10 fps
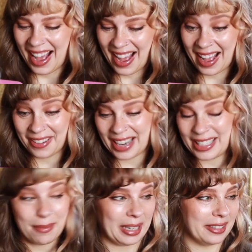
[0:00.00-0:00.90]
uh, okay,
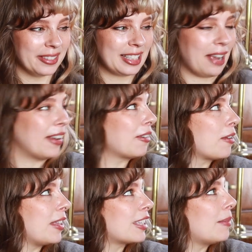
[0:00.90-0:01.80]
W. So I don't know
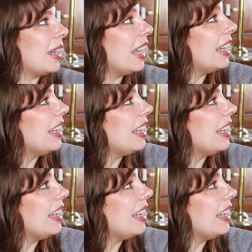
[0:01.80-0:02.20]
if that's gonna be any